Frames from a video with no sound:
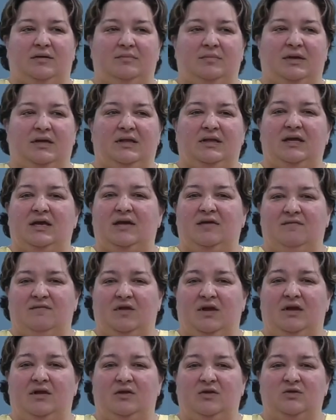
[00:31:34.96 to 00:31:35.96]
In the
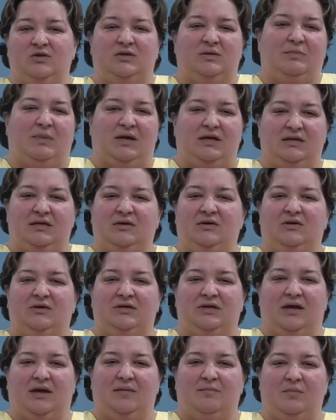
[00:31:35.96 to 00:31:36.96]
evening, usually by dinner
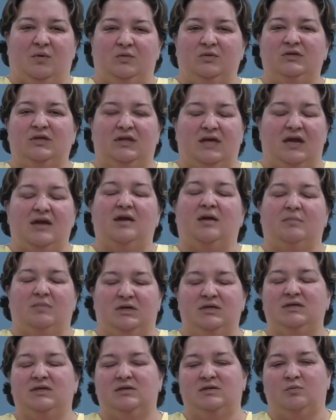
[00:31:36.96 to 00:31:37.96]
time, most of that
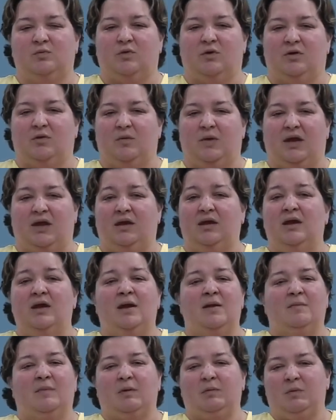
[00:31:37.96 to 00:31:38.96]
numbness has worn away.
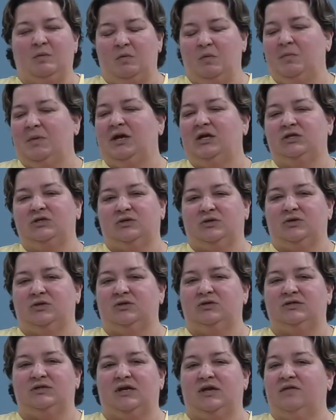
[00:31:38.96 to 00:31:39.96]
But we will make sure you're
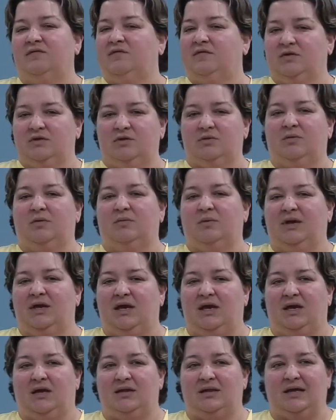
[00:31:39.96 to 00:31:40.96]
safe and do what we
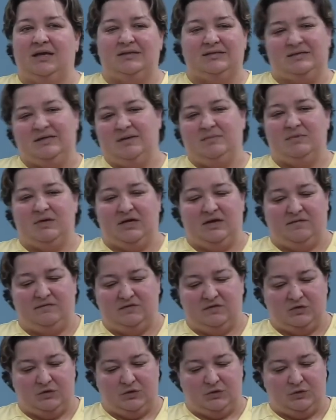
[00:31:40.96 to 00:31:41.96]
can that same day of
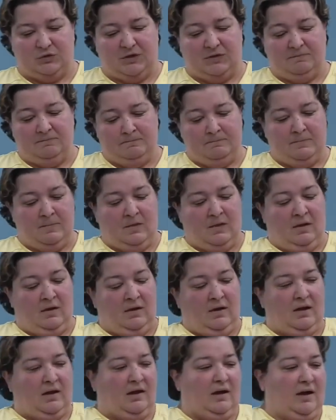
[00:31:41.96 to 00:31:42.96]
surgery.
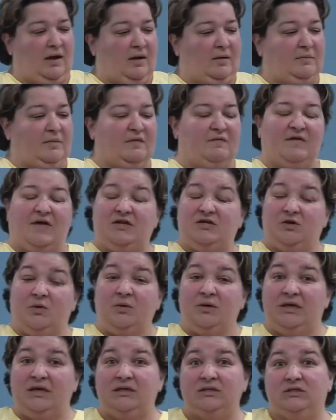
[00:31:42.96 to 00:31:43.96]
If I
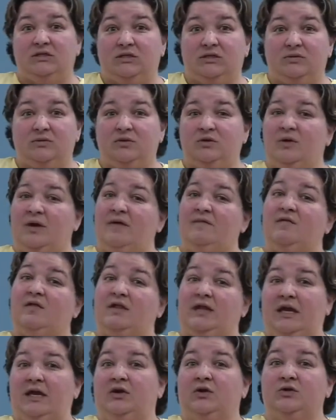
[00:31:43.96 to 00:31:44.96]
don't get to you, you have a
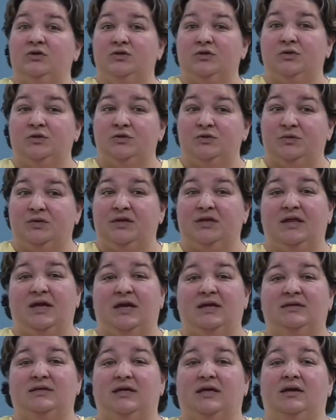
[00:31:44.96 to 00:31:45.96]
later surgery
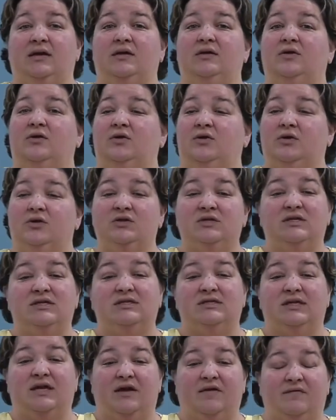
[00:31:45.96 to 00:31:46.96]
that day. Your nursing
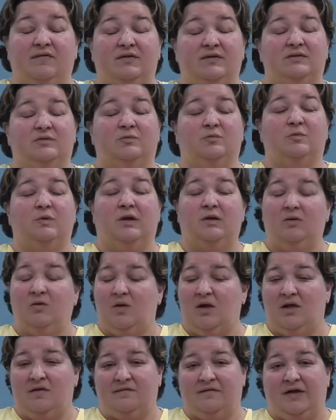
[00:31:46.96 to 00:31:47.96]
staff is well
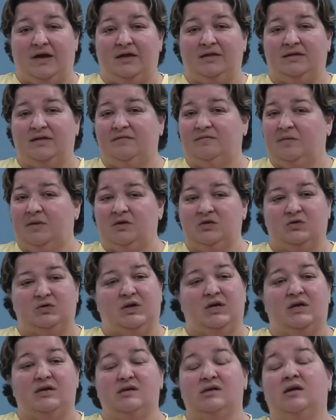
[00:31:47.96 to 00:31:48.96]
qualified. They've been
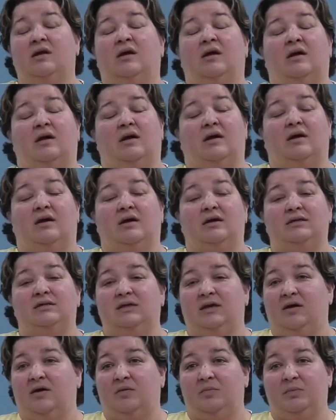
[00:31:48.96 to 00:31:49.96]
trained
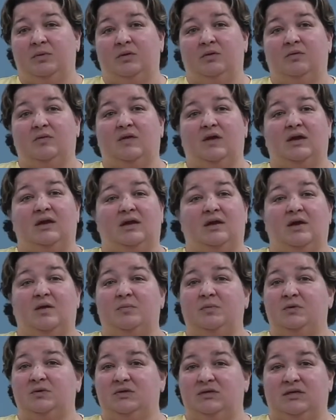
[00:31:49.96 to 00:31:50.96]
to help you. They can
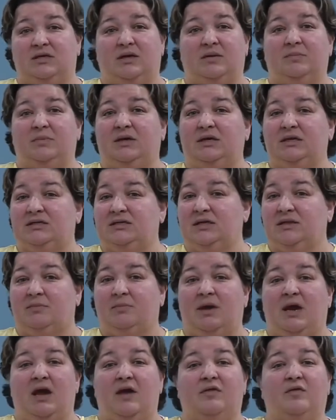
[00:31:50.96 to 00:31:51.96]
help you sit up, get to the
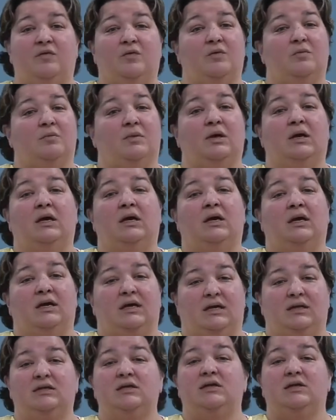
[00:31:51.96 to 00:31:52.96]
bathroom,
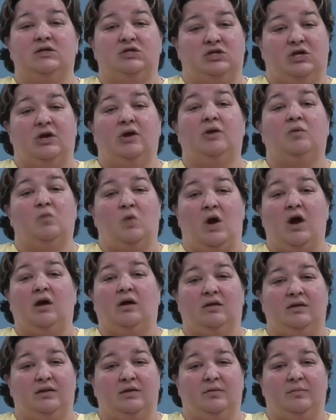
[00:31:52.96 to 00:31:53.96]
get to the chair, and walk
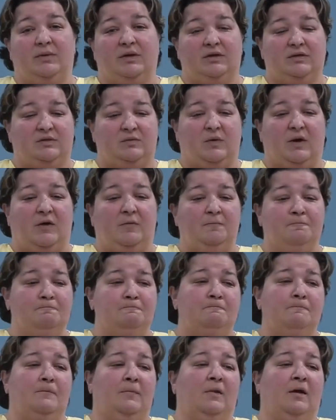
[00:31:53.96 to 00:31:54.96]
a little bit as well.
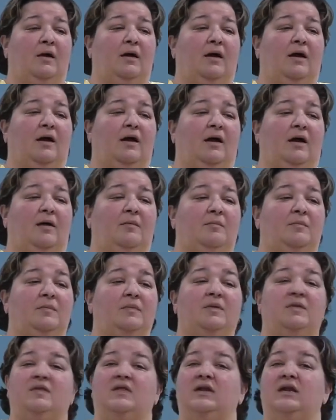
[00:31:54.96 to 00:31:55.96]

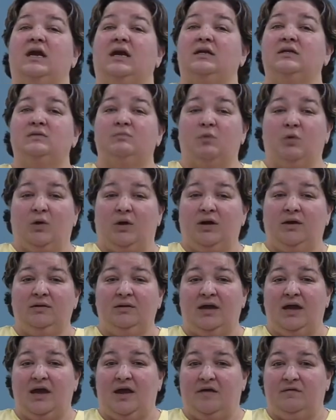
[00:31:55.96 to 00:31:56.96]
The next morning
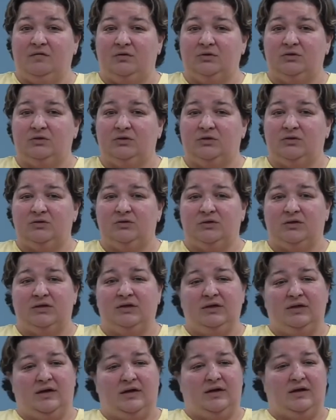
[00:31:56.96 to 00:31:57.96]
after
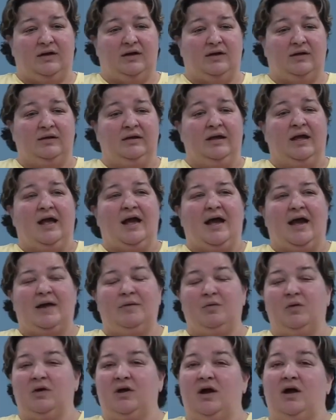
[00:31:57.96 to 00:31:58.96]
surgery, I
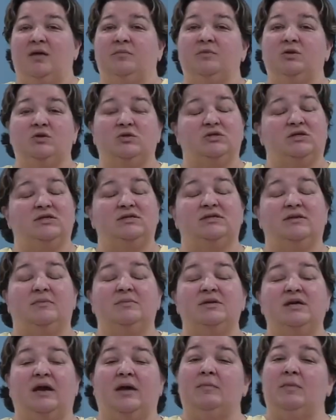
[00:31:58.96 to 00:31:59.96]
will come usually
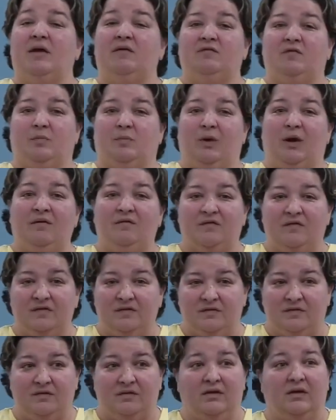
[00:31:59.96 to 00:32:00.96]
sometime after
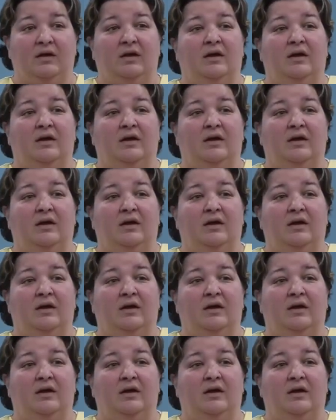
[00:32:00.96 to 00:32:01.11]
breakfast.